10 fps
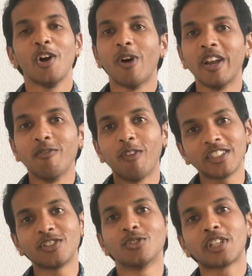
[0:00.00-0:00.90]
And
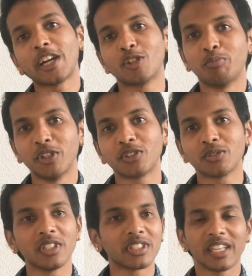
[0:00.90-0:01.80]
once you start to
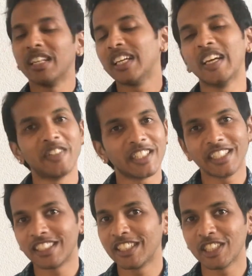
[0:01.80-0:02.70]
pursue this,
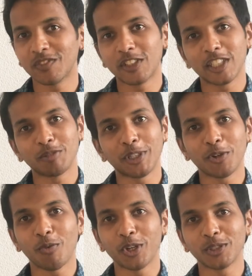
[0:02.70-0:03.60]
everything changes with respect
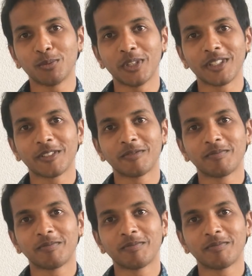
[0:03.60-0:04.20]
to what is what.